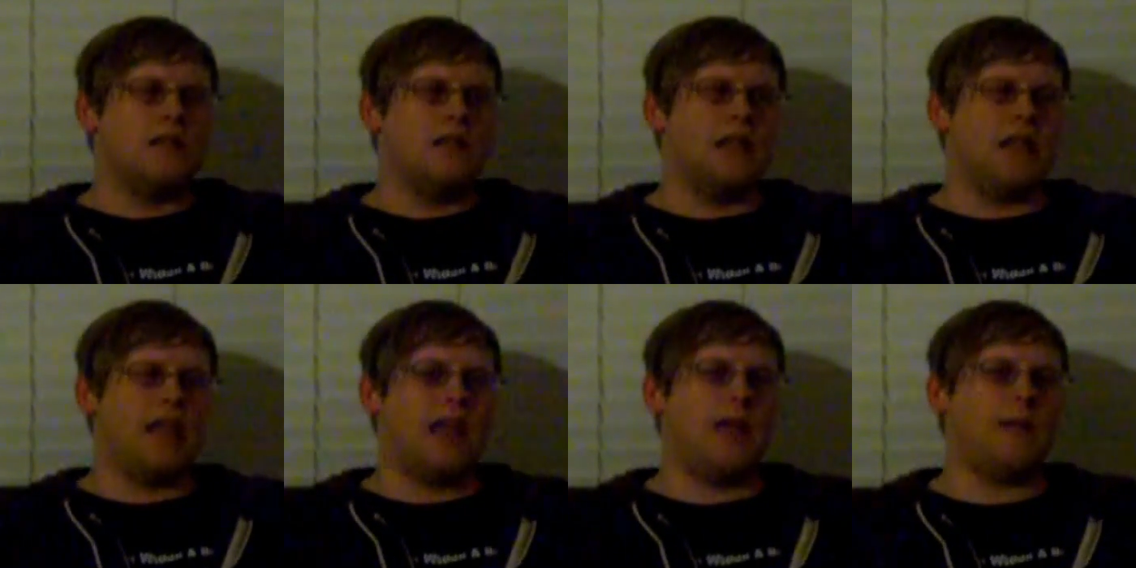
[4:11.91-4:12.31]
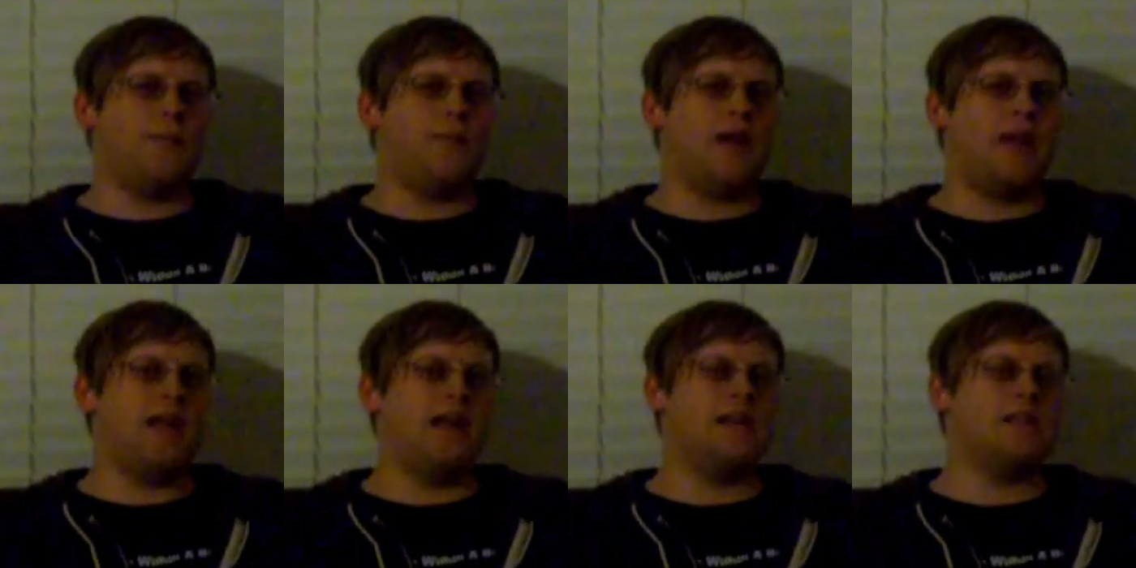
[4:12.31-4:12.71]
the
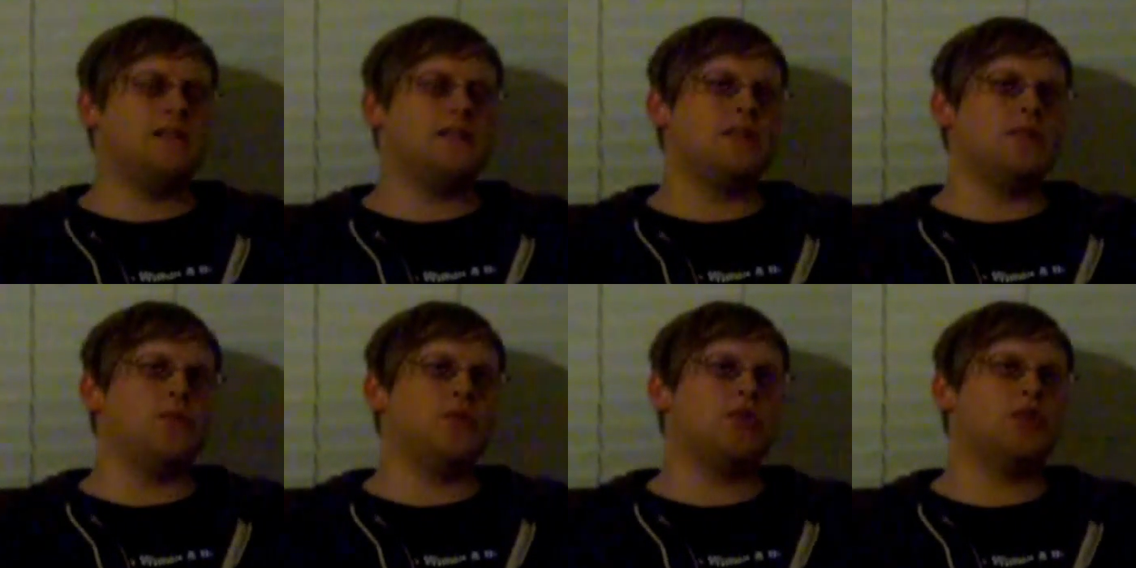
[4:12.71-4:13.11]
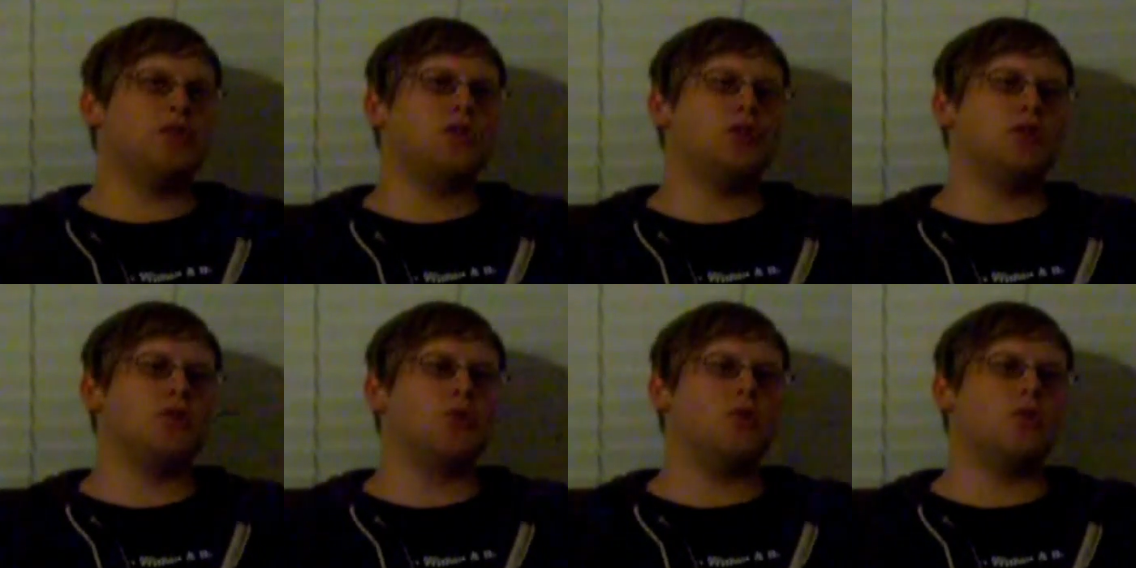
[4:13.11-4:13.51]
campaign is so
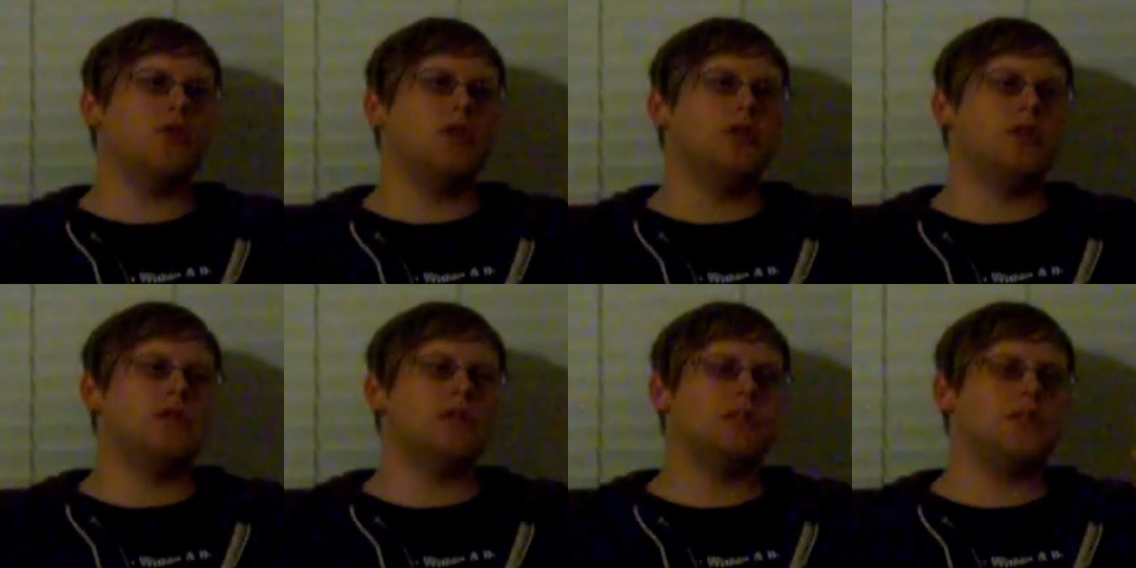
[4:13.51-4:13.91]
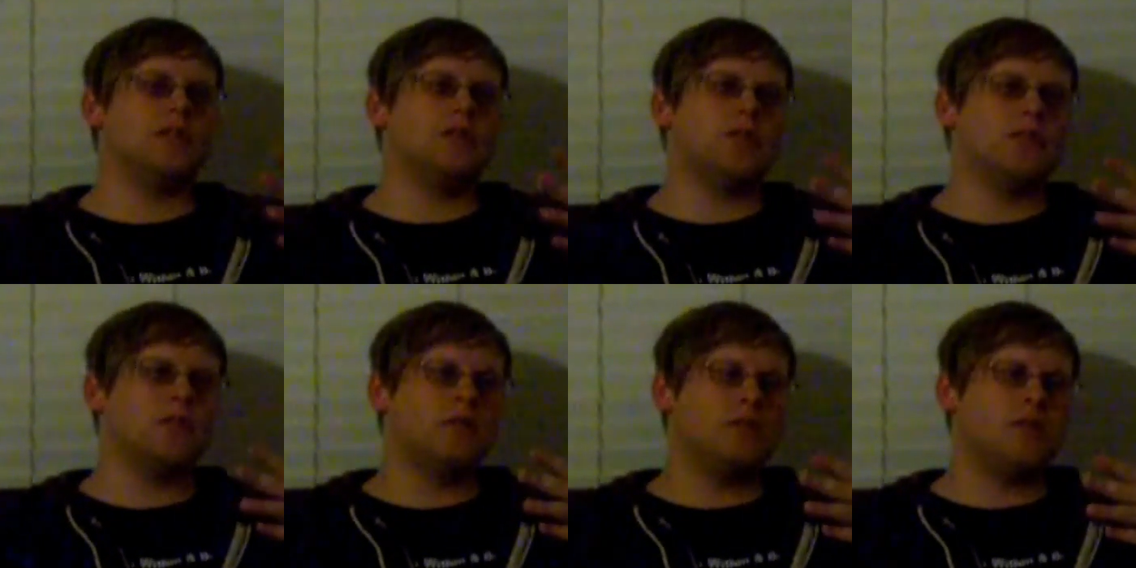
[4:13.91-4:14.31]
short,